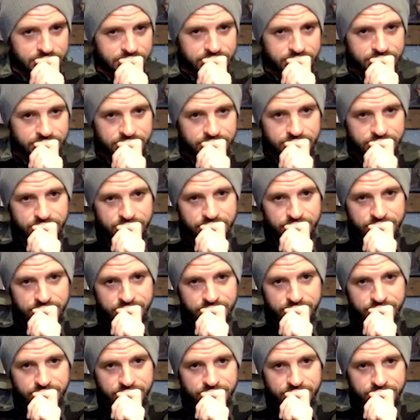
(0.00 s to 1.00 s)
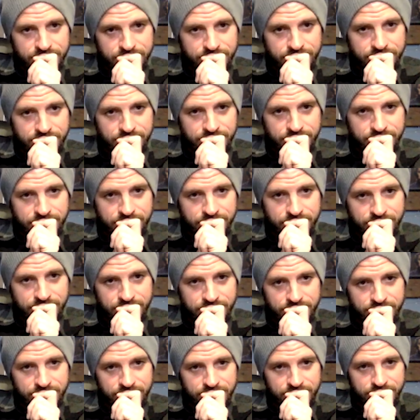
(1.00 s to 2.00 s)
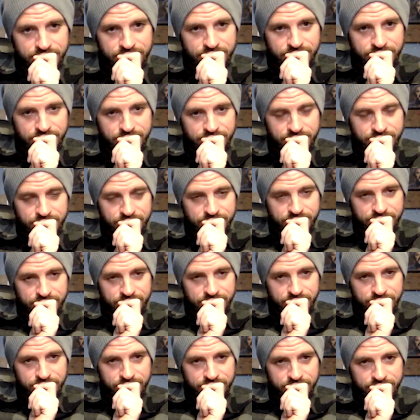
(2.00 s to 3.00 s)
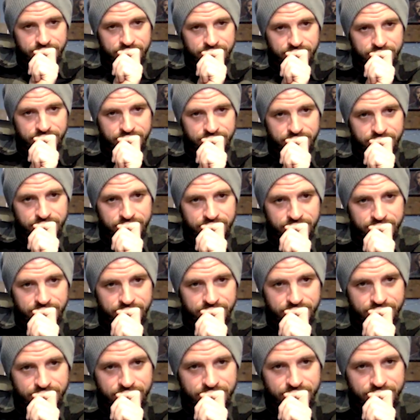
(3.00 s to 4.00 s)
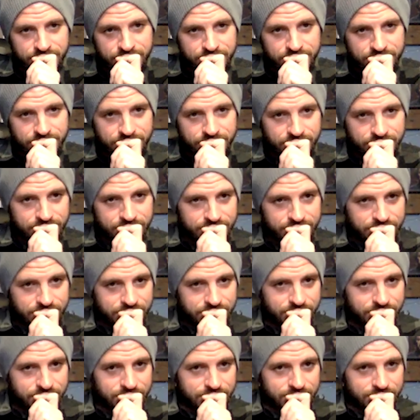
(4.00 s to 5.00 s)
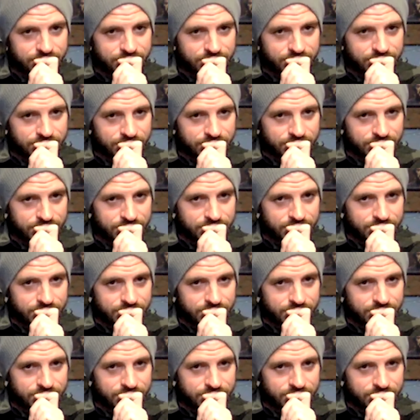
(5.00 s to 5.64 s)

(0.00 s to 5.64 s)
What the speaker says: (not speaking)